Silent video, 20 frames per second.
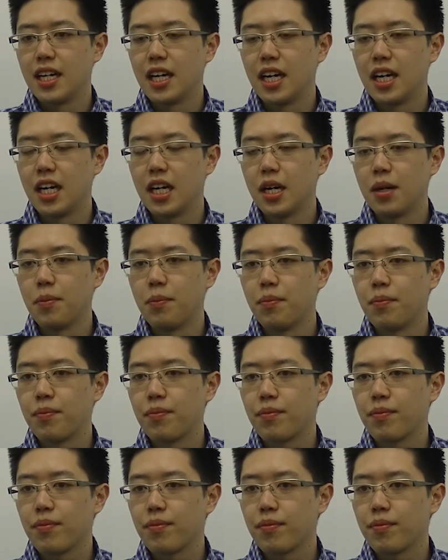
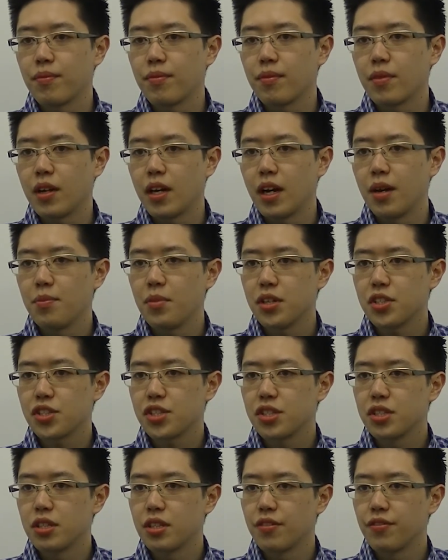I'm not sure